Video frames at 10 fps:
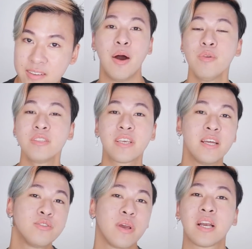I wanted to get
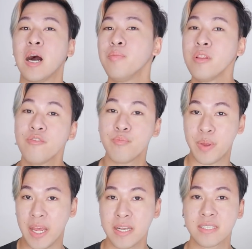into a couple of
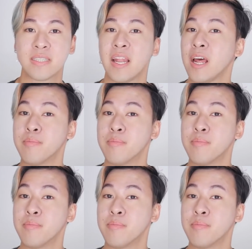pics that had